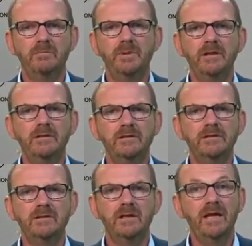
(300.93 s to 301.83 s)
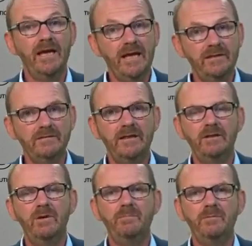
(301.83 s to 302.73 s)
builders, and
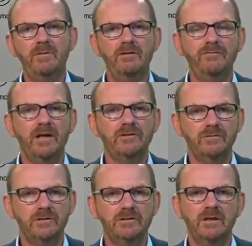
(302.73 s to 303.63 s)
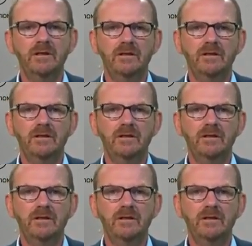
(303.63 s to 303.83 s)
equipment manufacturers